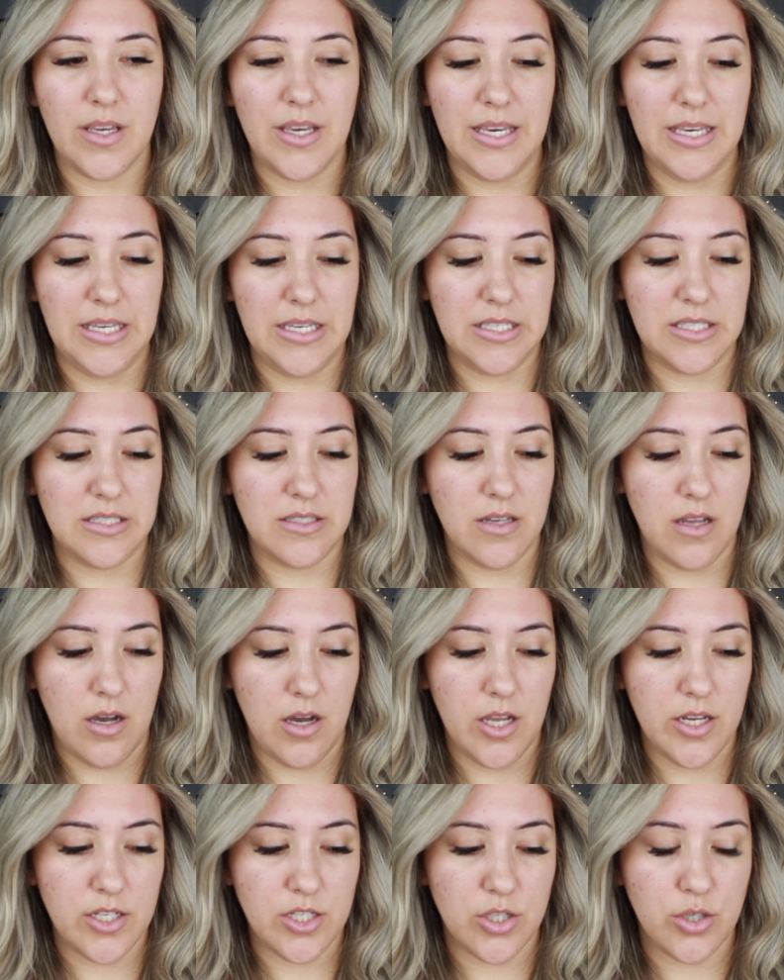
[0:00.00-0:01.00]
is
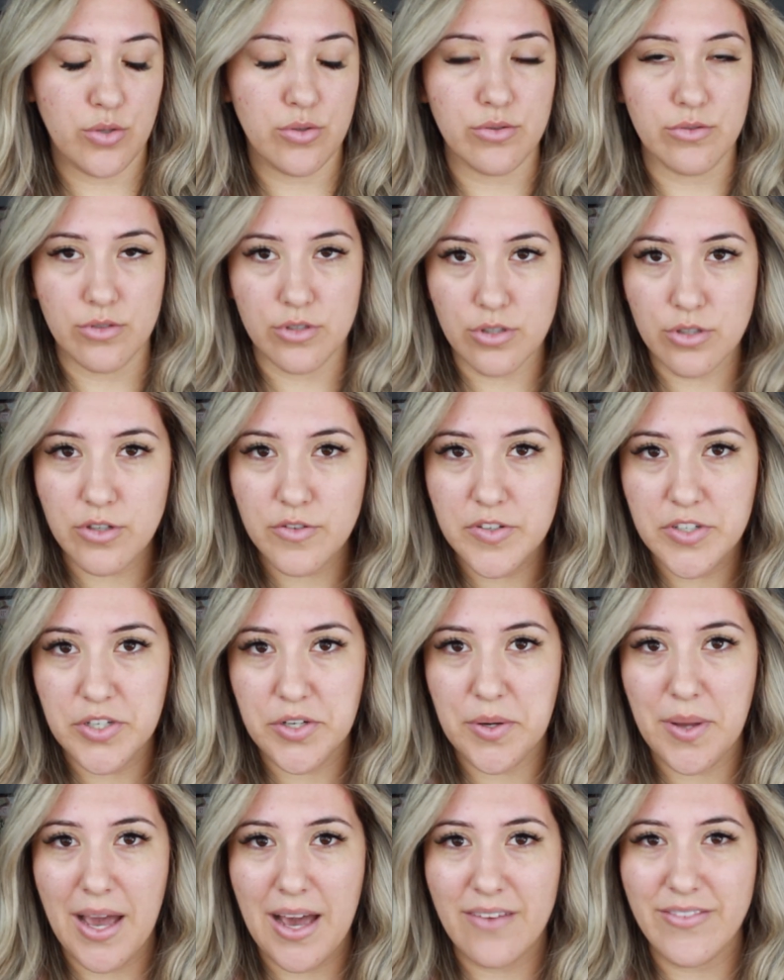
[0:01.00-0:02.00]
not crucial for
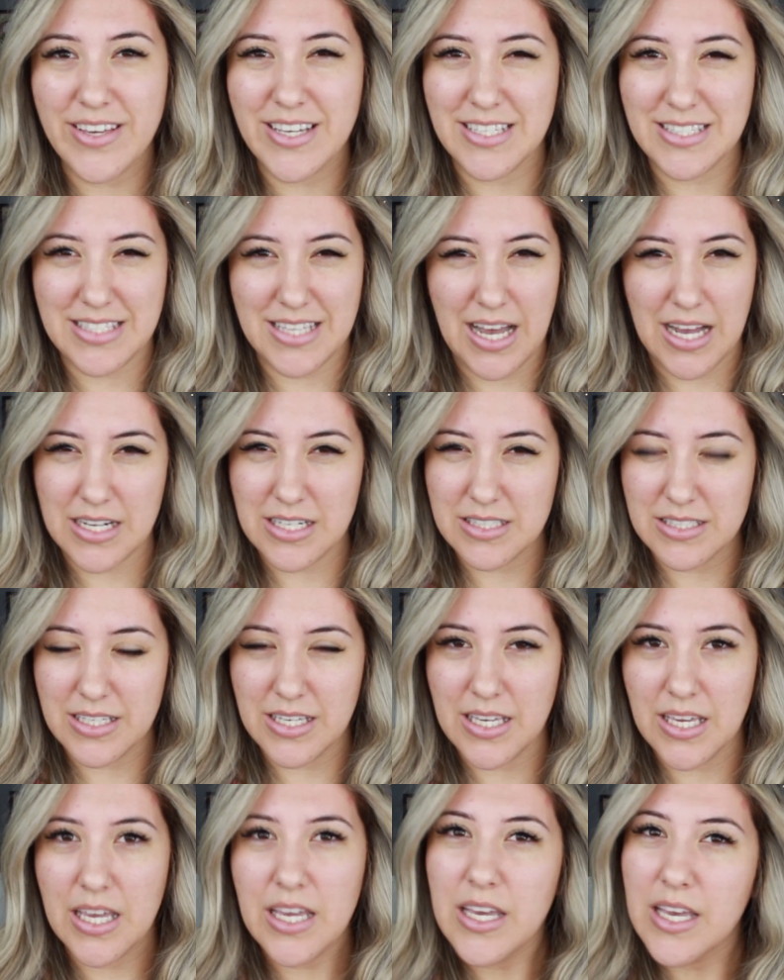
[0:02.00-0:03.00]
you to have
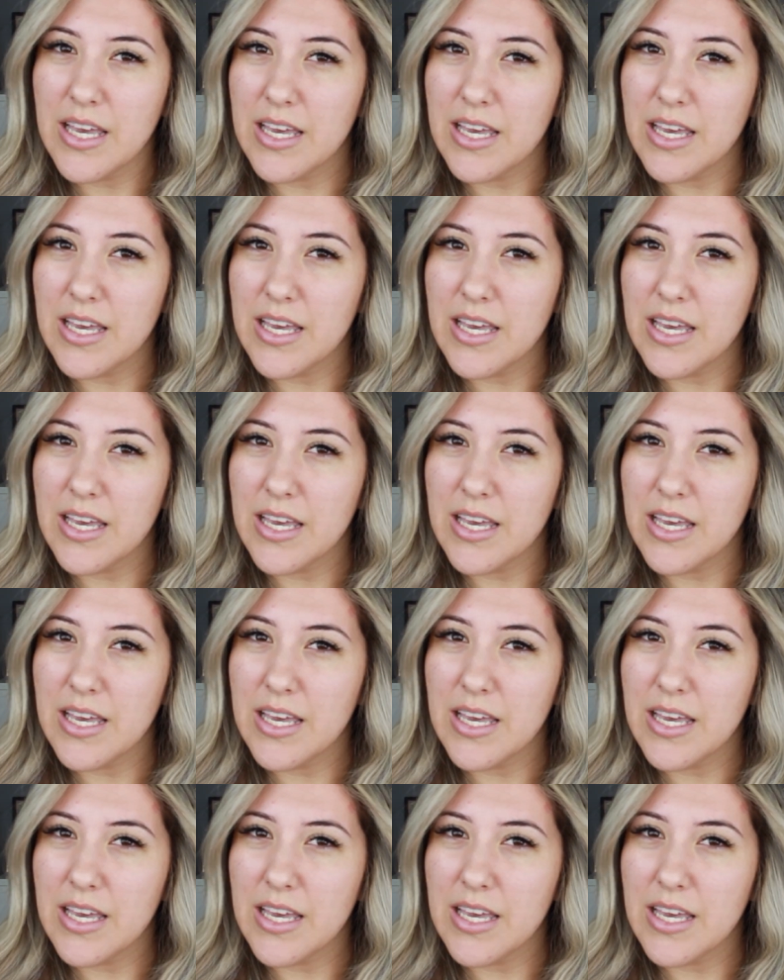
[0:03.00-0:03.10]
exactly